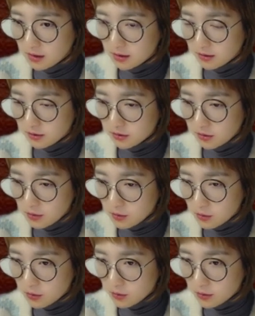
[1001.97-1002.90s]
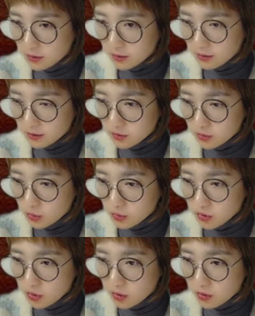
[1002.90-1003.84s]
So
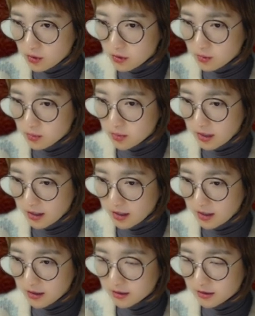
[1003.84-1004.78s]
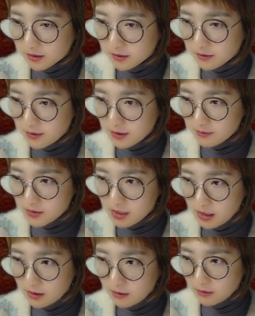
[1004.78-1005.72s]
total Black has
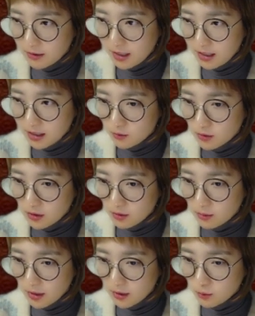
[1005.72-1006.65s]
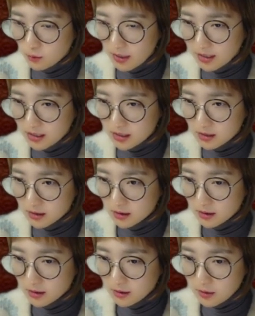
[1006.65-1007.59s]
50, right? What about White?
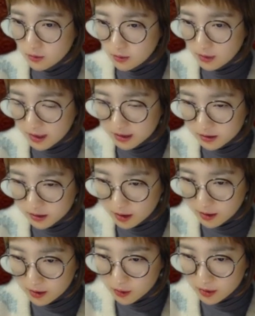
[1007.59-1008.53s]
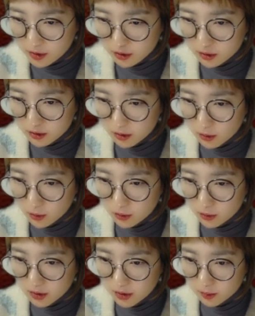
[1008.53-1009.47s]
White's territory is
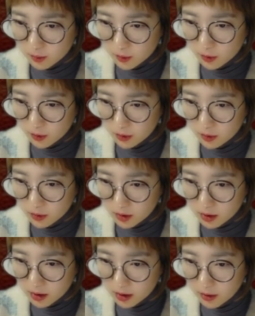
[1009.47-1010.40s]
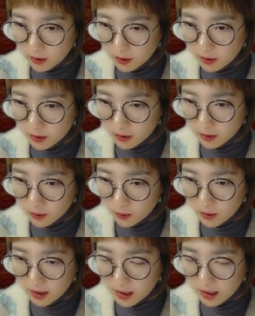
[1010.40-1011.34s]
so small. Here
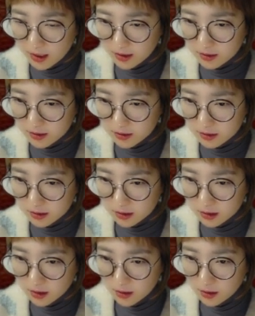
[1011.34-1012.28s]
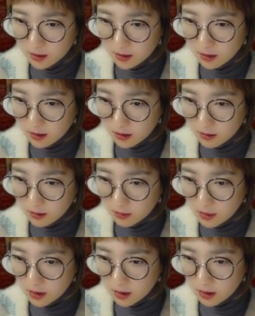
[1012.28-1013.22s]
White has
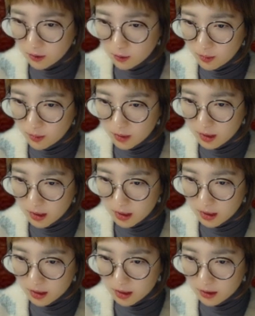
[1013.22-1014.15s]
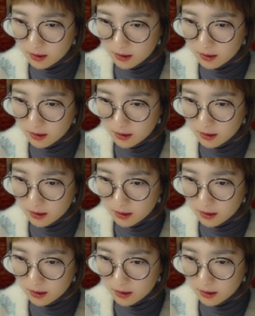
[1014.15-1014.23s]
how many?